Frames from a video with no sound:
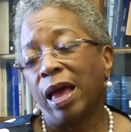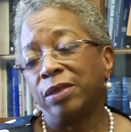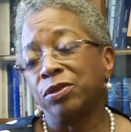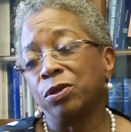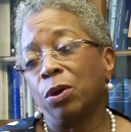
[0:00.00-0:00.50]

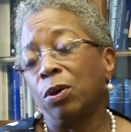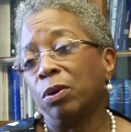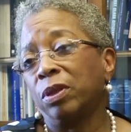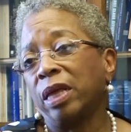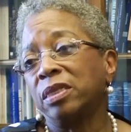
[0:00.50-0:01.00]
And
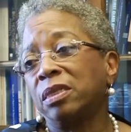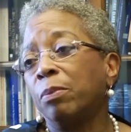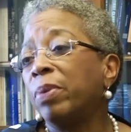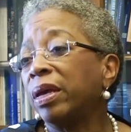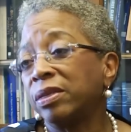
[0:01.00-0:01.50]
so that's the
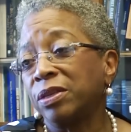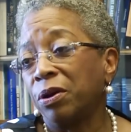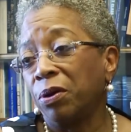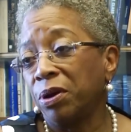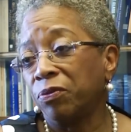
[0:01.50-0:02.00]
biggest
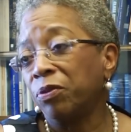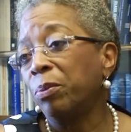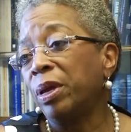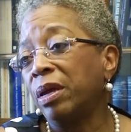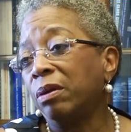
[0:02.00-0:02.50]
area for
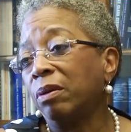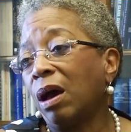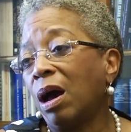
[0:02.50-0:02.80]
me.